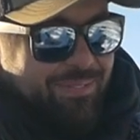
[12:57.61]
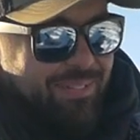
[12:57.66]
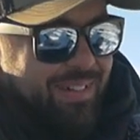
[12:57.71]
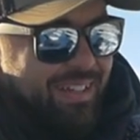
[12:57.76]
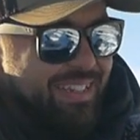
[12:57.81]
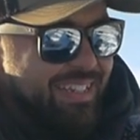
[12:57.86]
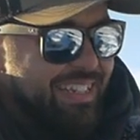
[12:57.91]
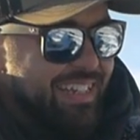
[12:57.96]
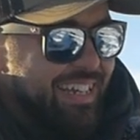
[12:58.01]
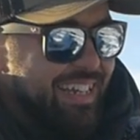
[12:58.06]

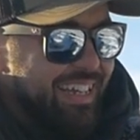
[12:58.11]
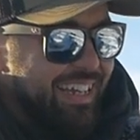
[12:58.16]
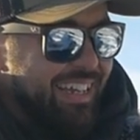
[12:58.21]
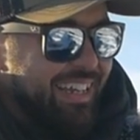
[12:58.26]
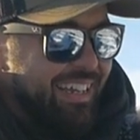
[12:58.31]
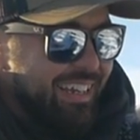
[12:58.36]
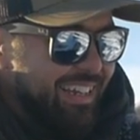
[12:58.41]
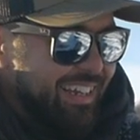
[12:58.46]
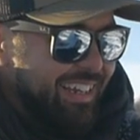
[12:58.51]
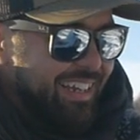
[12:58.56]
But
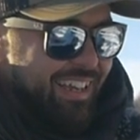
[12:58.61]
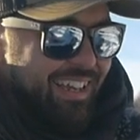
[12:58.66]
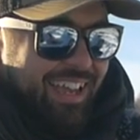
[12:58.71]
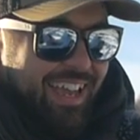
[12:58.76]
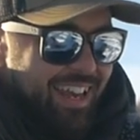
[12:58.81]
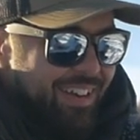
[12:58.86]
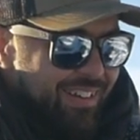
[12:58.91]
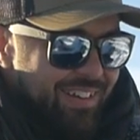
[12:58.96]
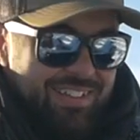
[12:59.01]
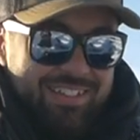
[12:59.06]
uh,
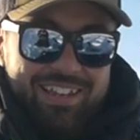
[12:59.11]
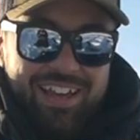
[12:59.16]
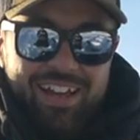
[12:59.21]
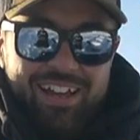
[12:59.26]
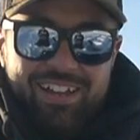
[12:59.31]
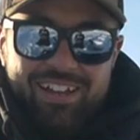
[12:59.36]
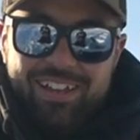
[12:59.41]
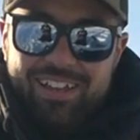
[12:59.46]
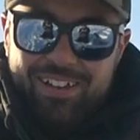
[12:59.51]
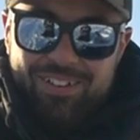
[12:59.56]
anyways, yeah,
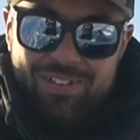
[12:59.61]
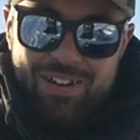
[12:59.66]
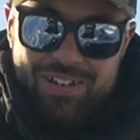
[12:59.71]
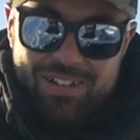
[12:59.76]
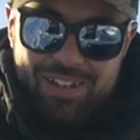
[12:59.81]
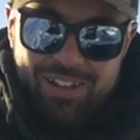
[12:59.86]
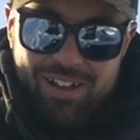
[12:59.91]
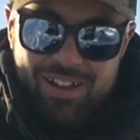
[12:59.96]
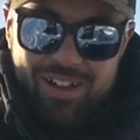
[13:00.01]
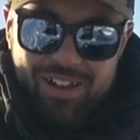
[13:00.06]

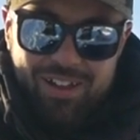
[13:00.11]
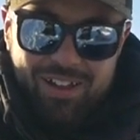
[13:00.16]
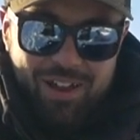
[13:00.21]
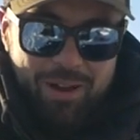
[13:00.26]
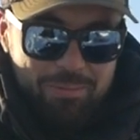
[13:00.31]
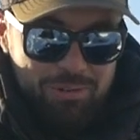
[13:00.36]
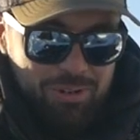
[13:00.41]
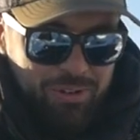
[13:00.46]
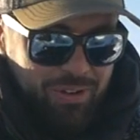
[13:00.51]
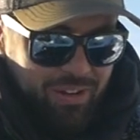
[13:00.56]
great uh,
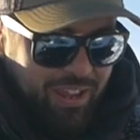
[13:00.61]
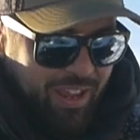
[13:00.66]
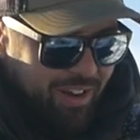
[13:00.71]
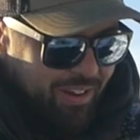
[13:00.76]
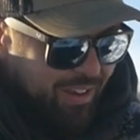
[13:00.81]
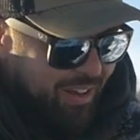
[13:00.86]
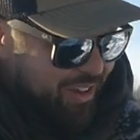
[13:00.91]
opportunity to get out